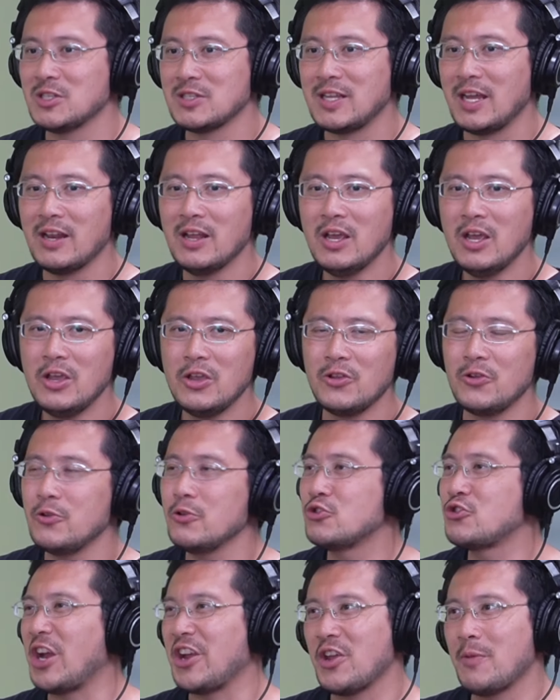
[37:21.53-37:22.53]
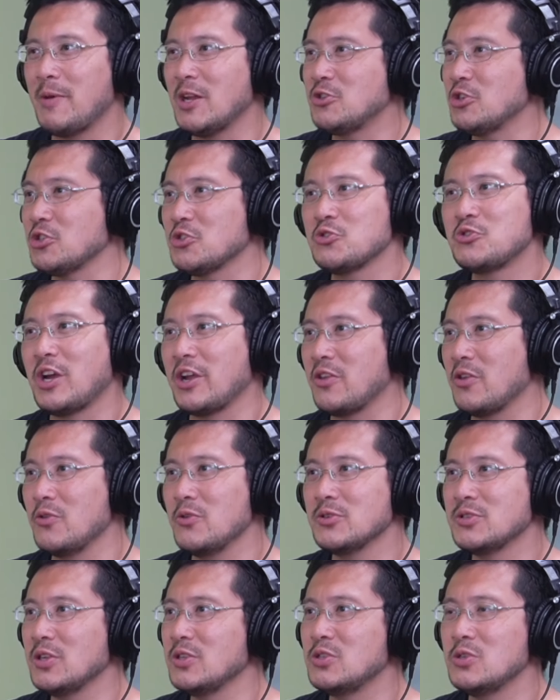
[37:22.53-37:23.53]
Which is that you know you track your metrics, you track
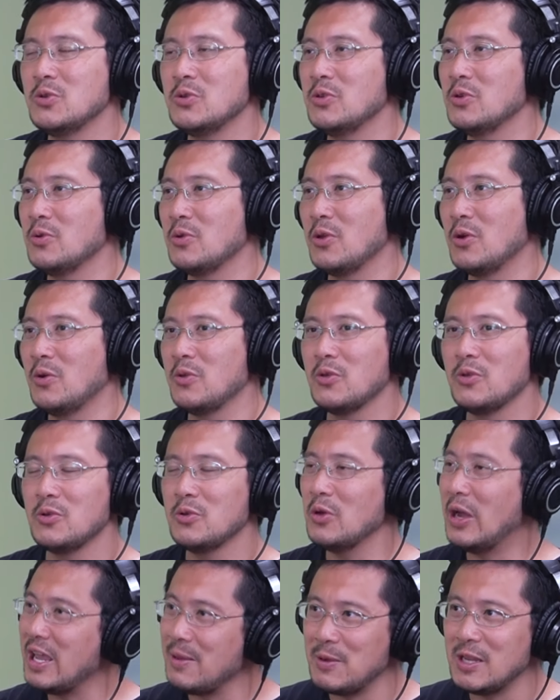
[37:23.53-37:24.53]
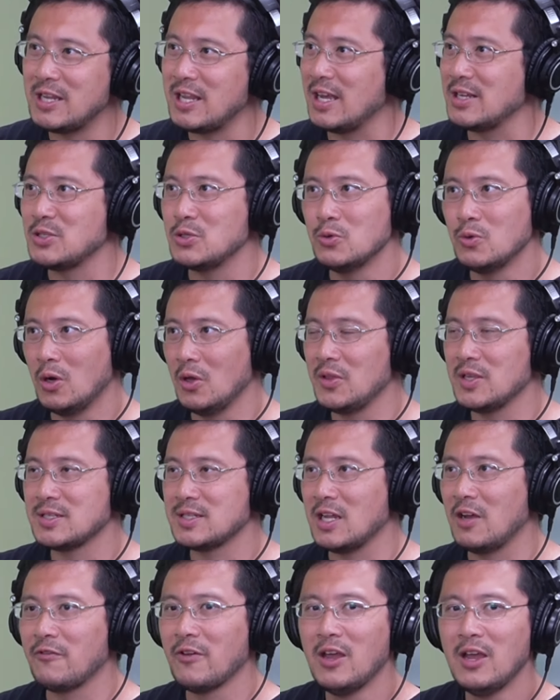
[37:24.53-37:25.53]
your users, you you you know you you A/B test, you do all
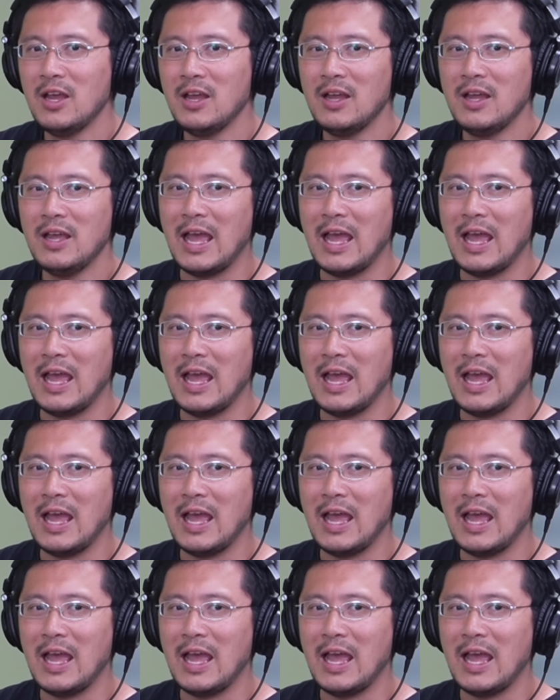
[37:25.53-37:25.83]
this stuff,